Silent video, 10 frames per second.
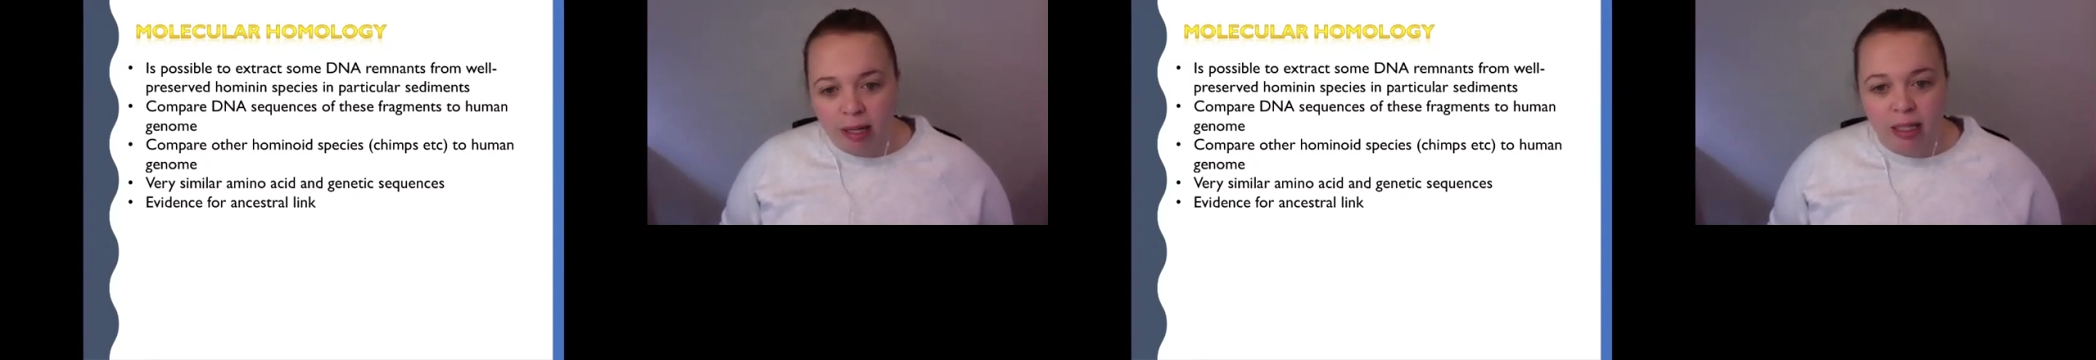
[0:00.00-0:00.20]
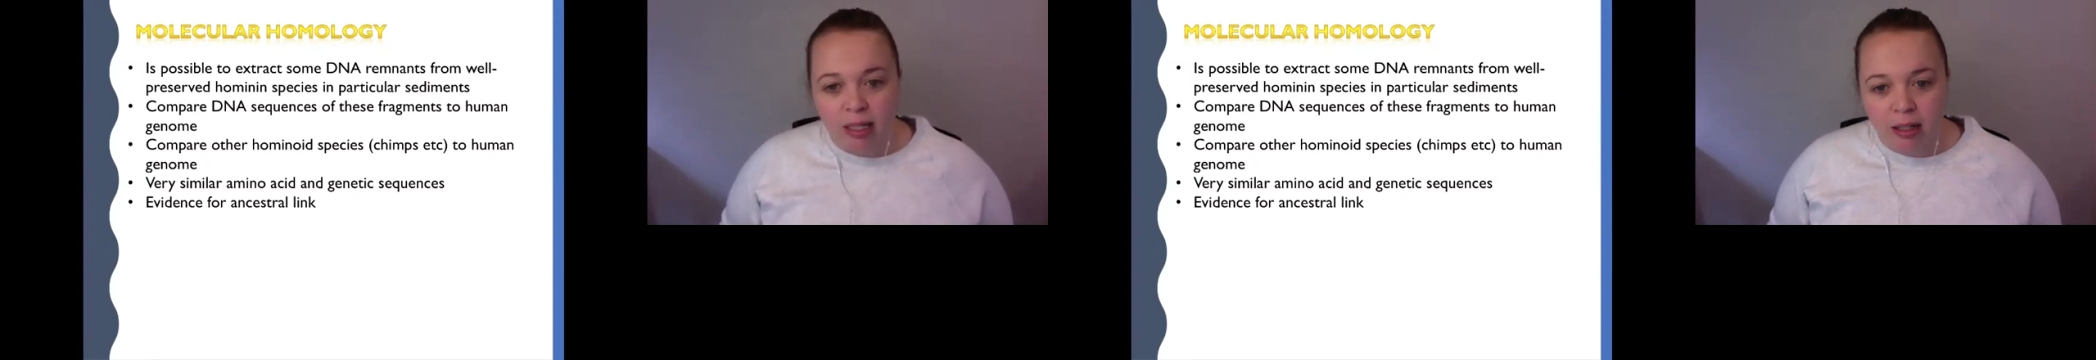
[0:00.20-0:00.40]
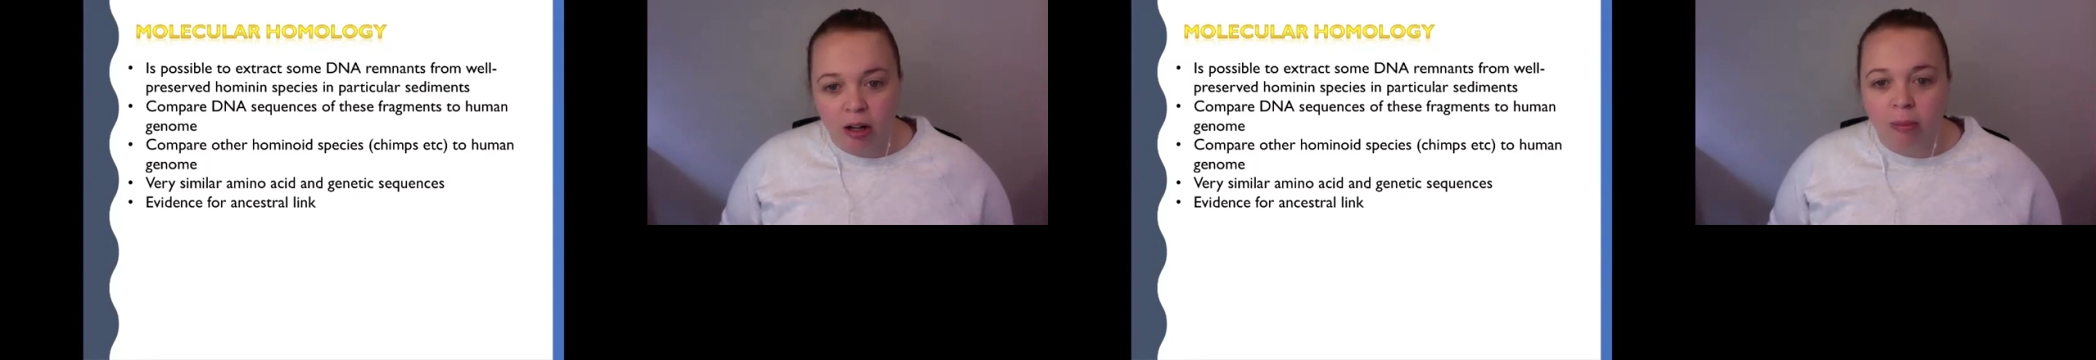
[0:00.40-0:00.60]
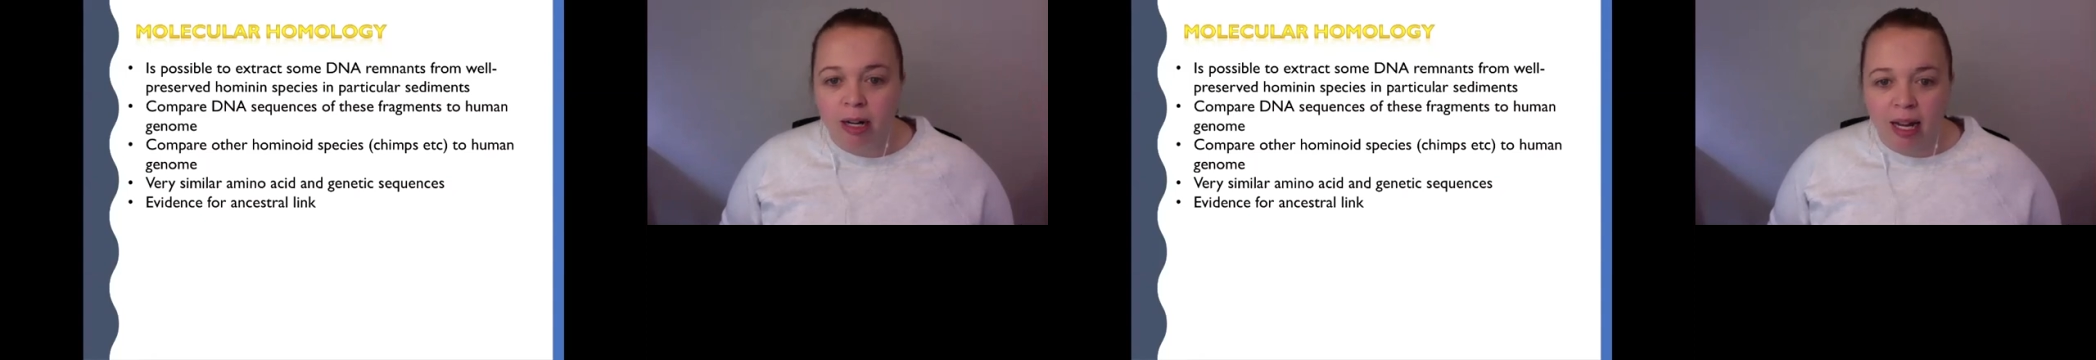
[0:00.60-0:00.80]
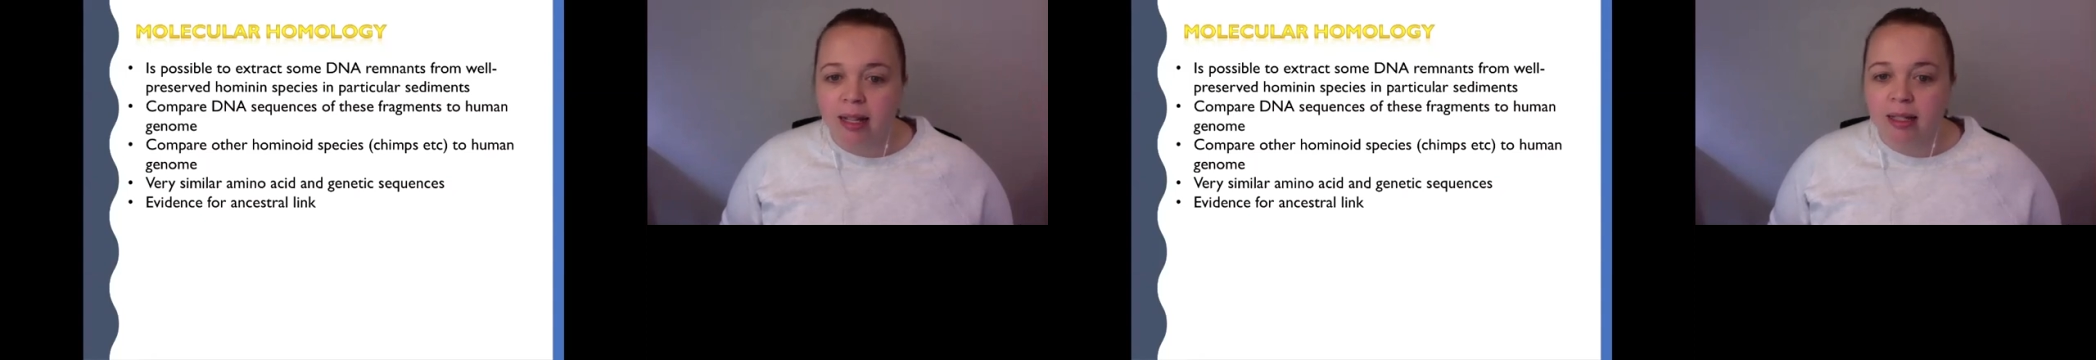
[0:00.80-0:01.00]
recent
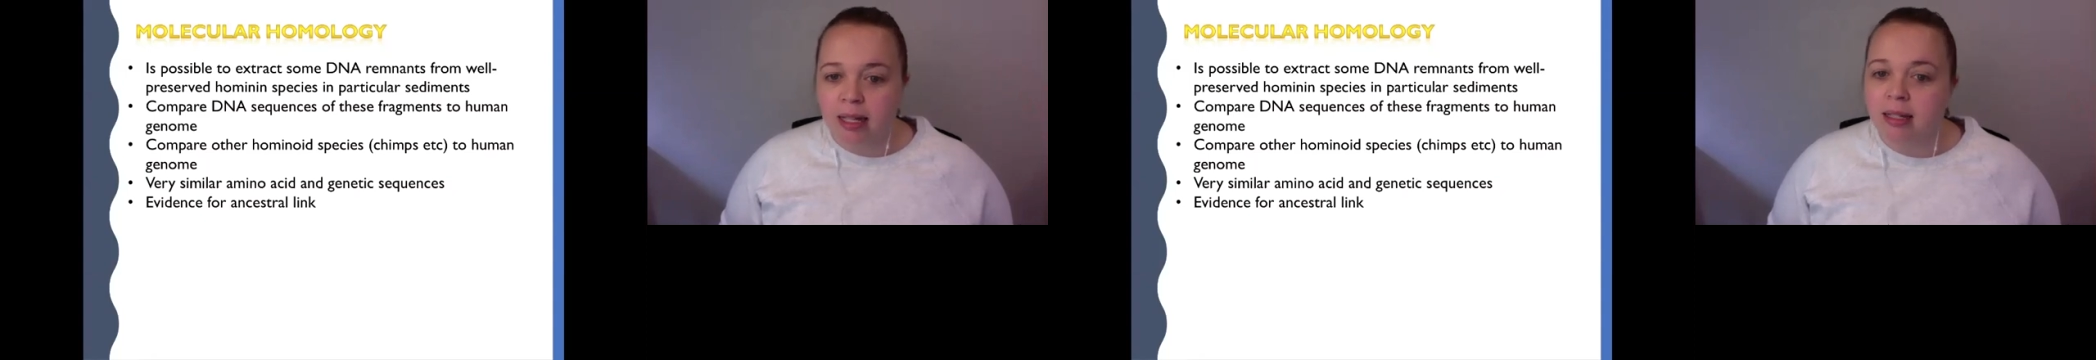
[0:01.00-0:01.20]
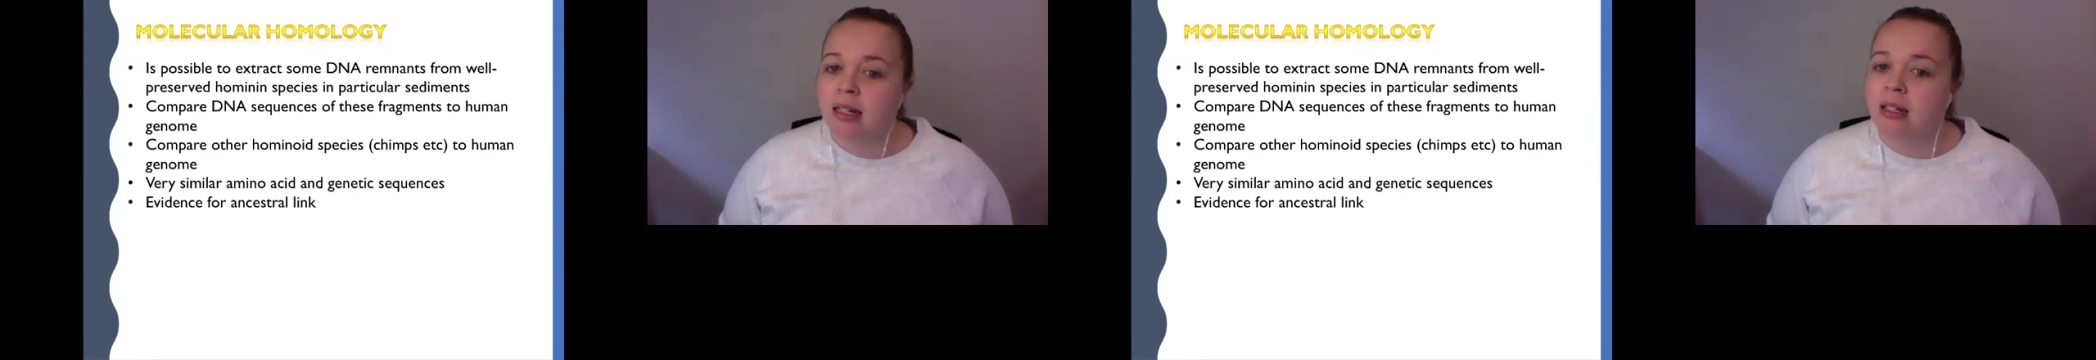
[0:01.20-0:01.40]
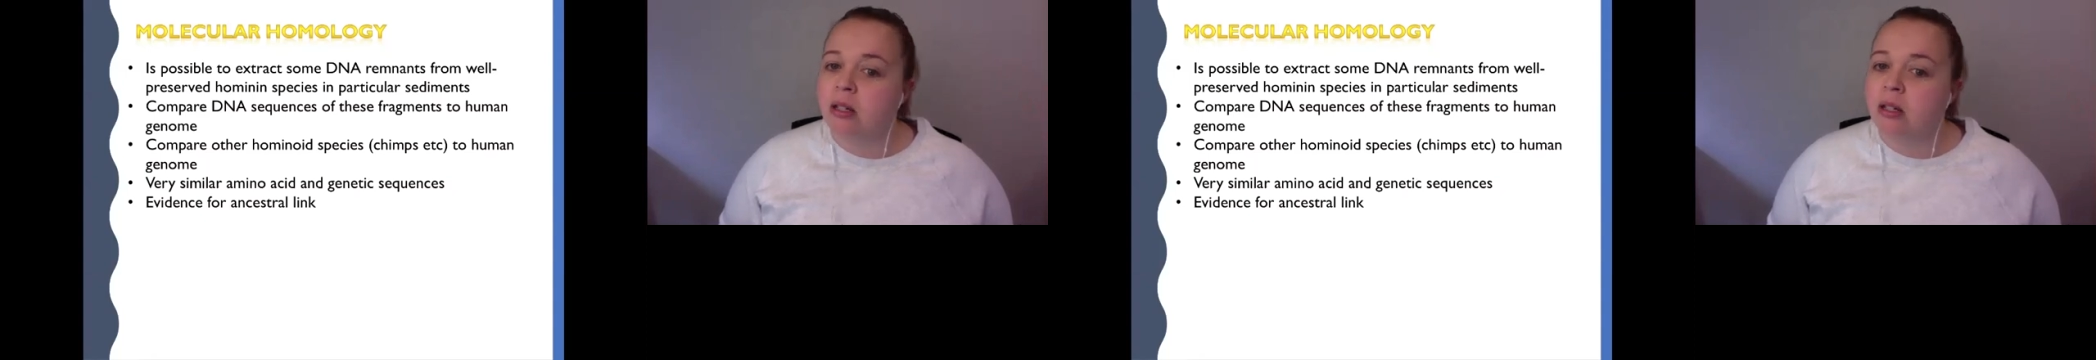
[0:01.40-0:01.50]
common ancestor.